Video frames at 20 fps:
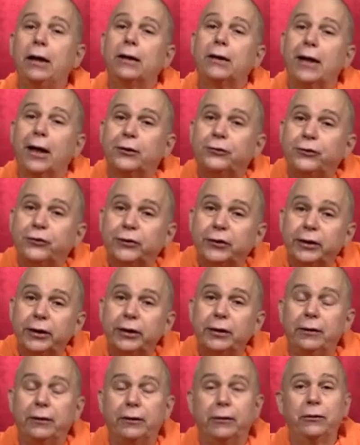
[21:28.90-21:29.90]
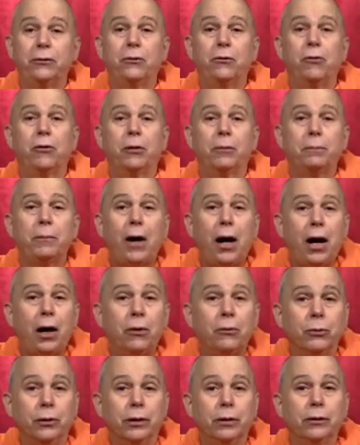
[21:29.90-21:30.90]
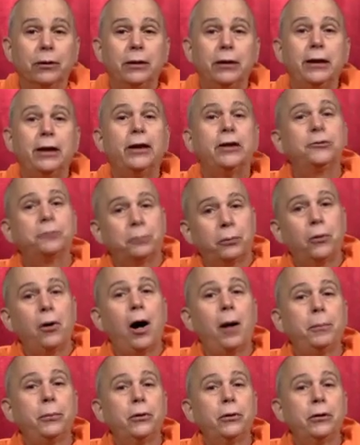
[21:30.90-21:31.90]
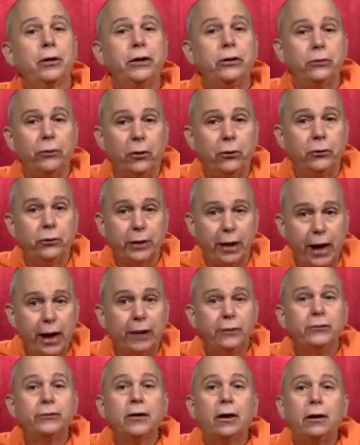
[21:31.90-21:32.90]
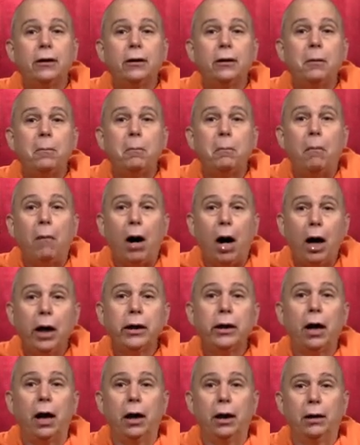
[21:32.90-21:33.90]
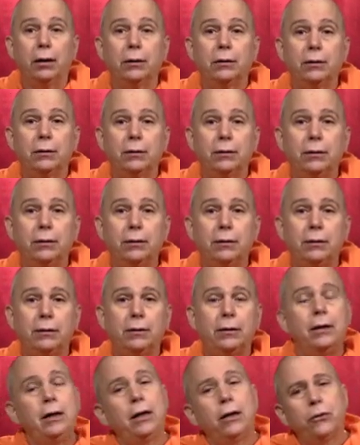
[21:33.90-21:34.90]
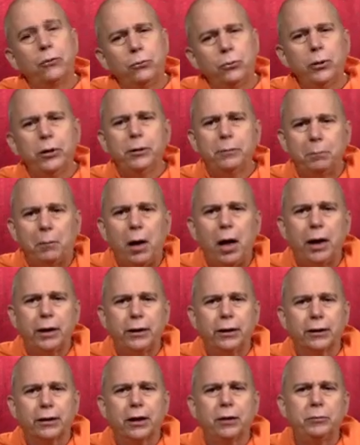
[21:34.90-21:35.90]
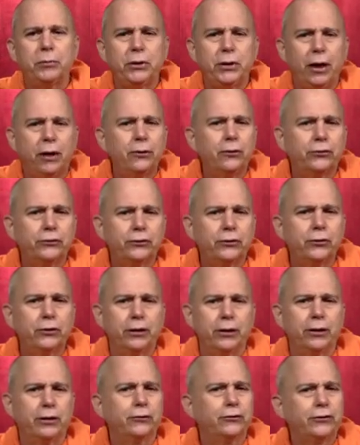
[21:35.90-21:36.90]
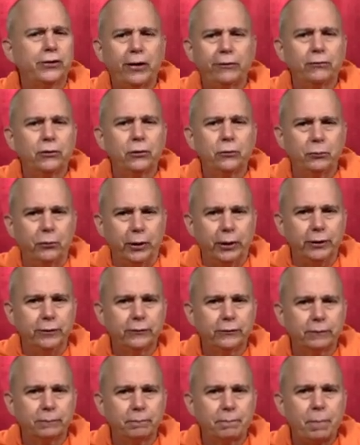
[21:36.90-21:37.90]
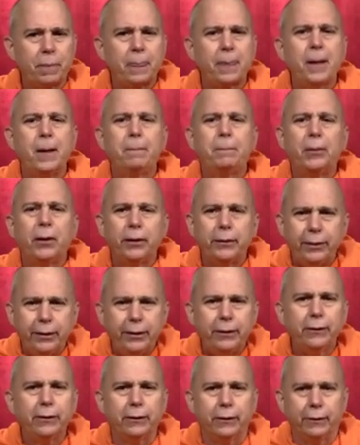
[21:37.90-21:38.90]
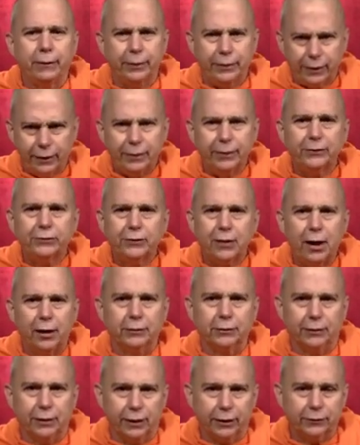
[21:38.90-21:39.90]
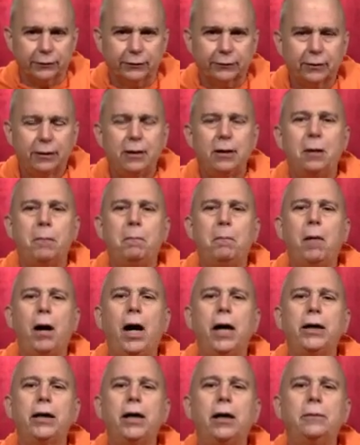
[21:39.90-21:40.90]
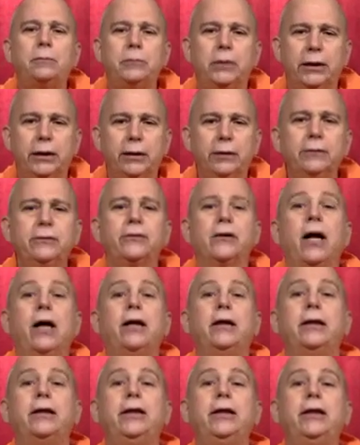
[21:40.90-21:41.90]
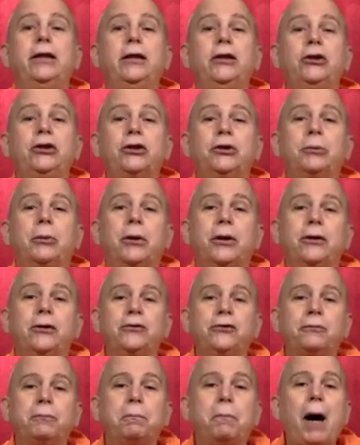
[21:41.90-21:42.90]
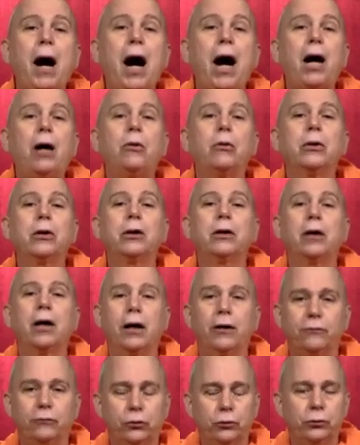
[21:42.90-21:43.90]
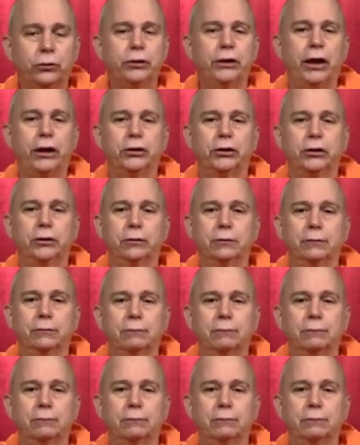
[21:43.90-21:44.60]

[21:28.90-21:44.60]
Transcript: That skill or power is properly known as Maya. The word Maya can be understood in several ways, but here, in this context, Maya means Ishvara's power of creation,